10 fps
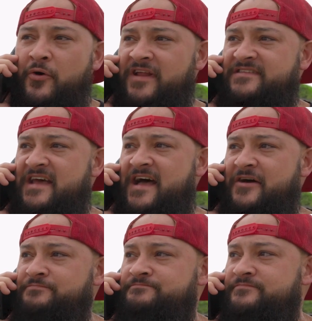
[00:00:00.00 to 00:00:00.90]
What a
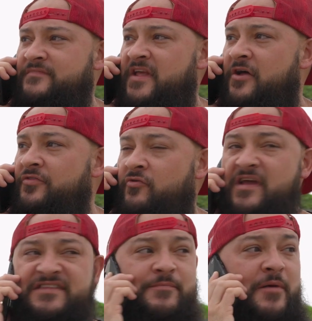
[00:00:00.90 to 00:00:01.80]
town. You know, the
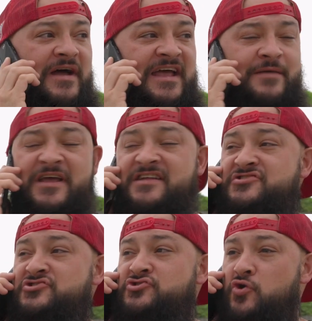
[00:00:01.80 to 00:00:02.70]
great thing about Miami, it's
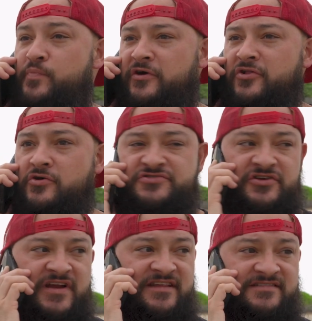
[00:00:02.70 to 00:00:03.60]
super close to the
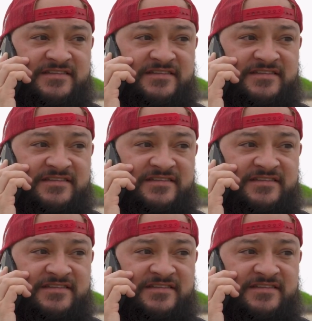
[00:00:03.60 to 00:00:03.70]
United